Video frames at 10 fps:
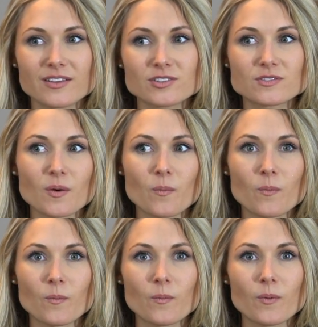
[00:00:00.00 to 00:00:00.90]
So
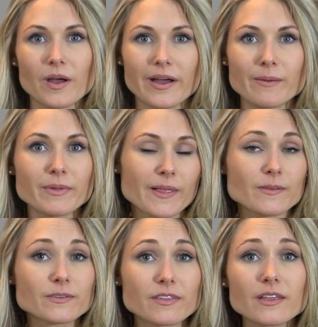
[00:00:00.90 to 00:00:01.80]
I'm
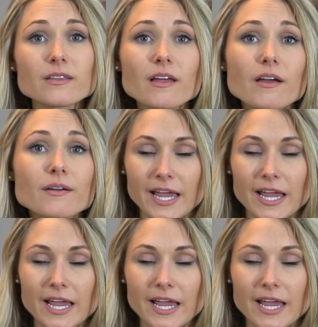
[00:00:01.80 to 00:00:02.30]
allowed to think that.